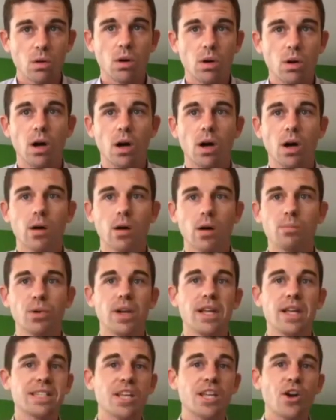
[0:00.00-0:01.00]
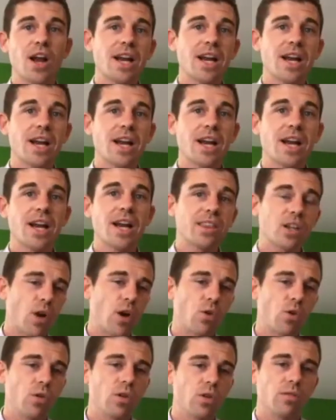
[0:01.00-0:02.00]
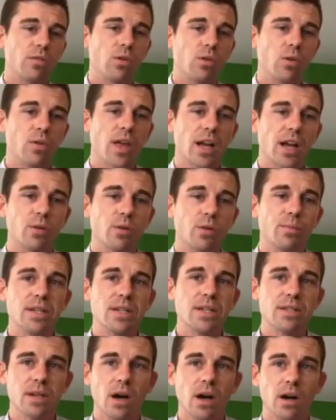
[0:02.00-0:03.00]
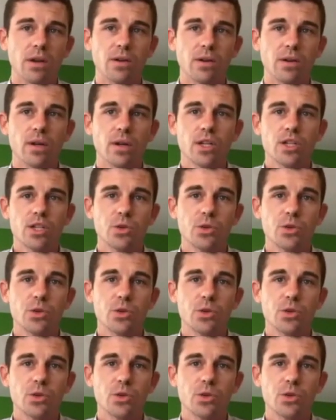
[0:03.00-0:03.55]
but is there anything on the federal level that could be done